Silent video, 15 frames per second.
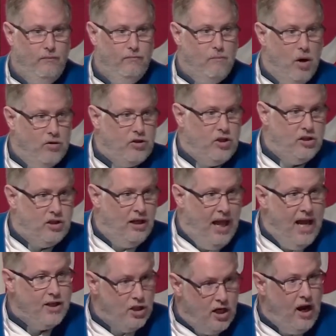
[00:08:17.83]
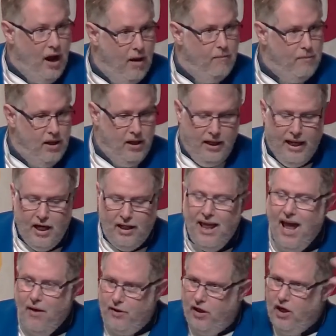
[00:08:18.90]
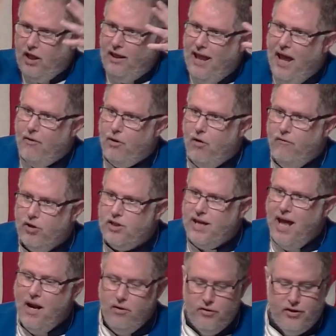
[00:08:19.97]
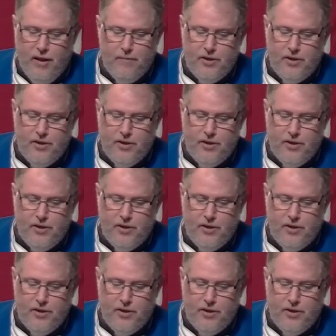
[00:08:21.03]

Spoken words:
Moses and Elijah come in a cloud, and a cloud overshadows them.